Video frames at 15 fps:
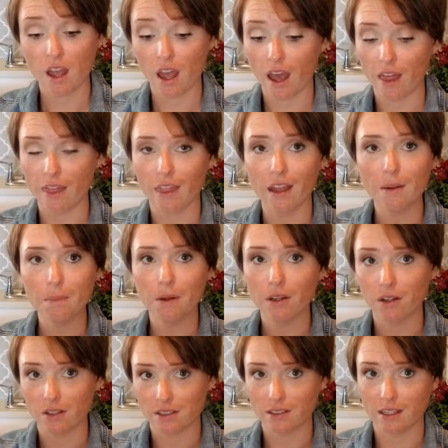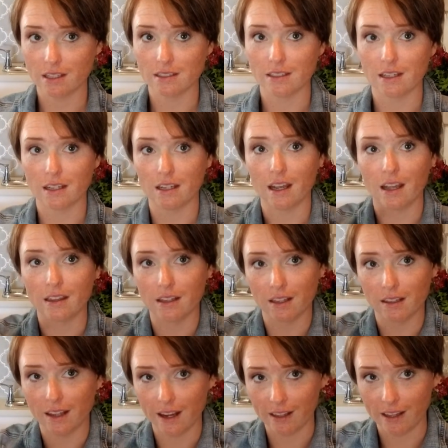And then put your seeds in and then
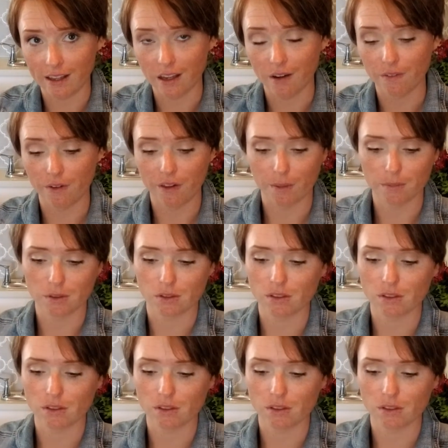lightly cover them.